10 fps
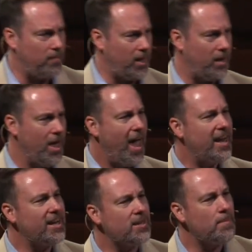me. It
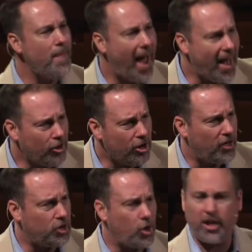doesn't matter if
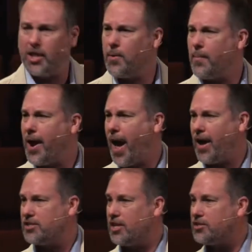they try to limit my
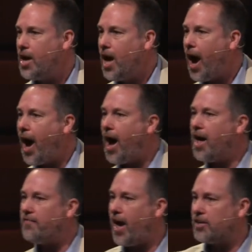access. I
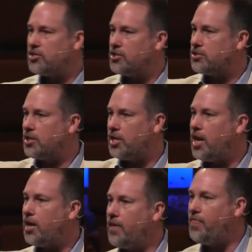have access to the
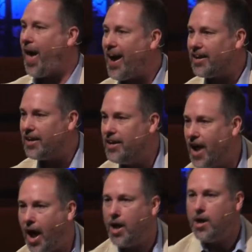king, and that
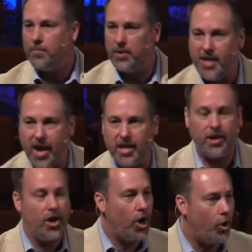cannot be taken
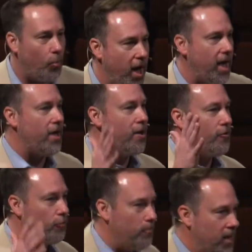away
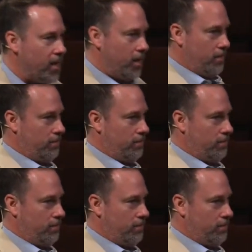from me.